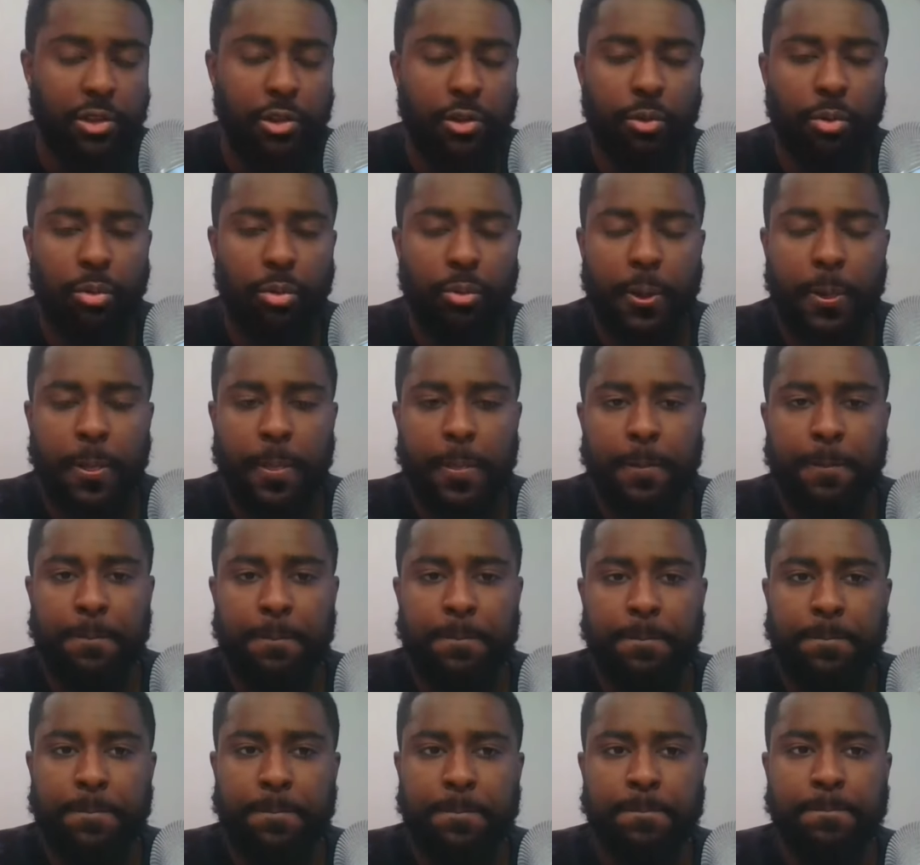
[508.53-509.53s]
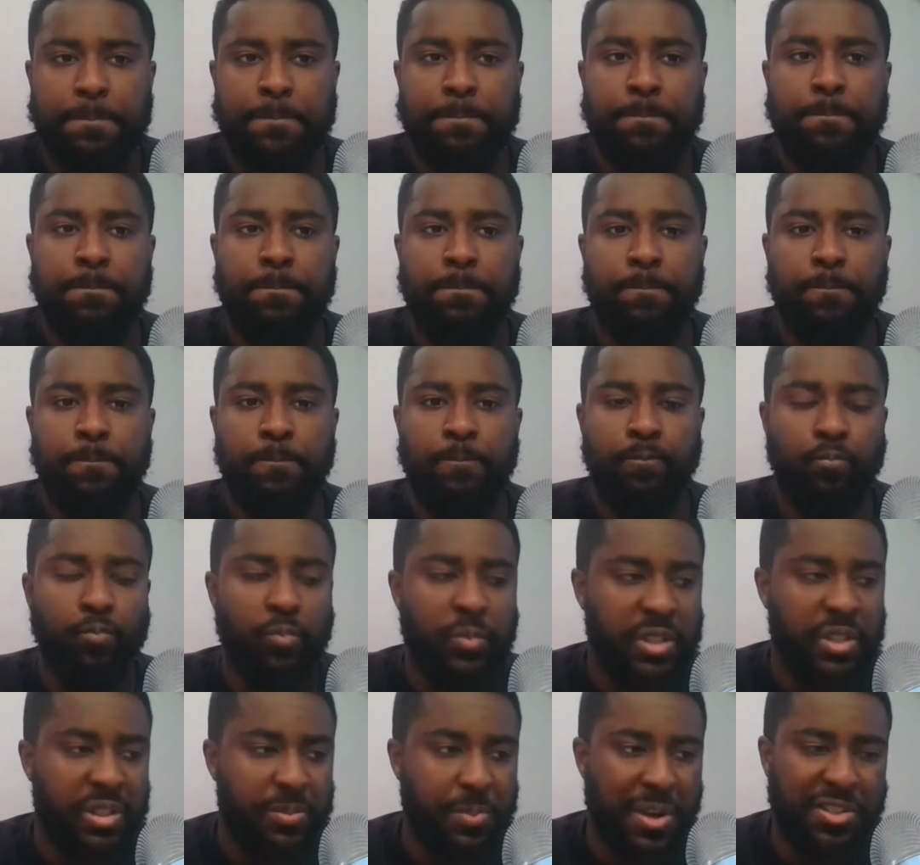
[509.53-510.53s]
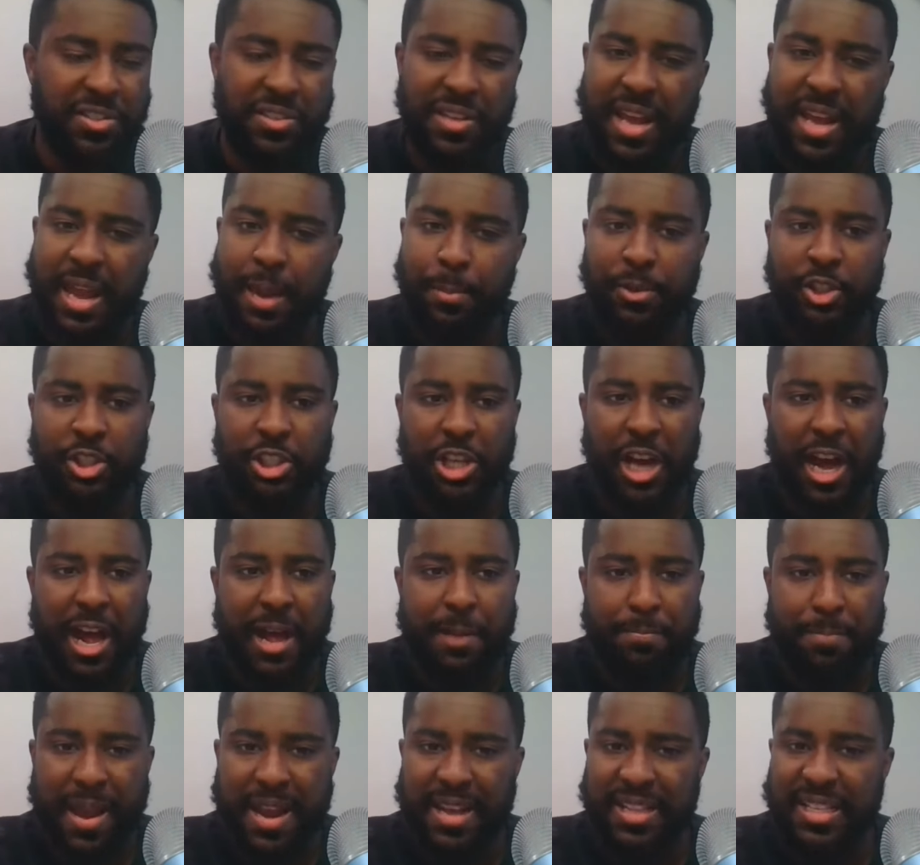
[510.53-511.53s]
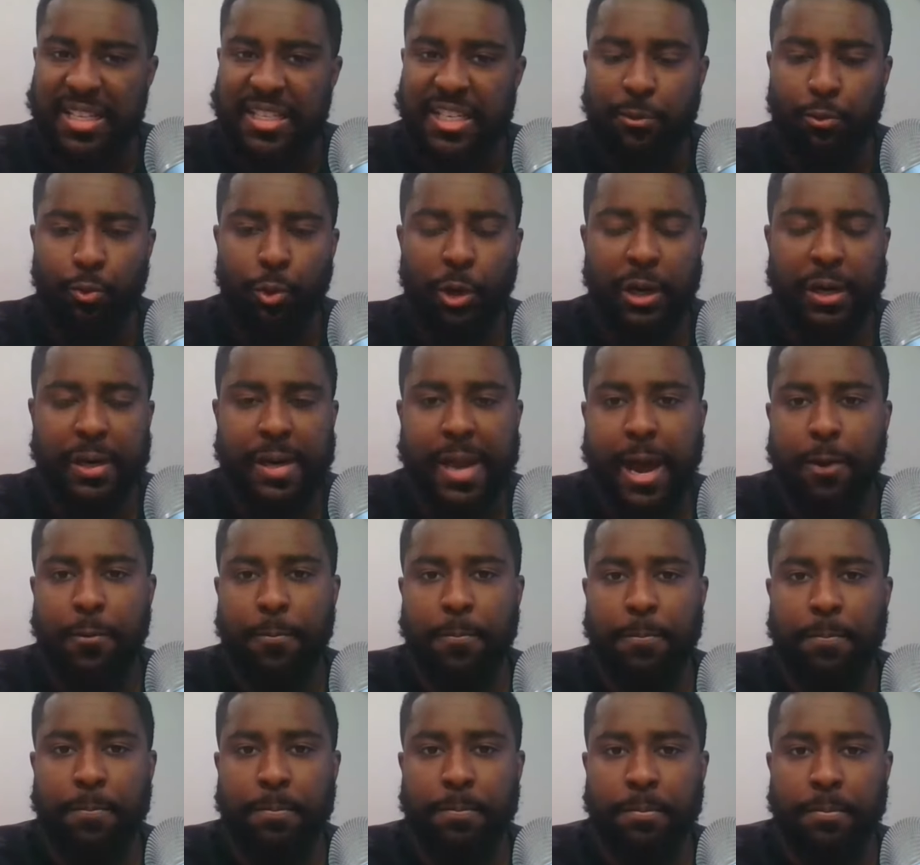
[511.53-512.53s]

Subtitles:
it to. Especially him and Sean Payton, it didn't work out.